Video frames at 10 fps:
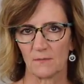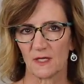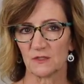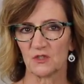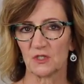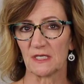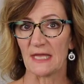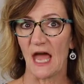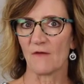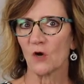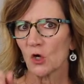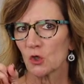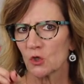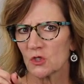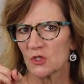because you didn't have
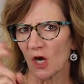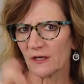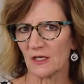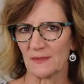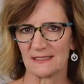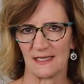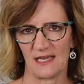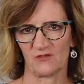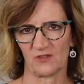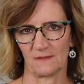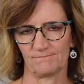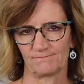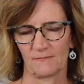good documentation.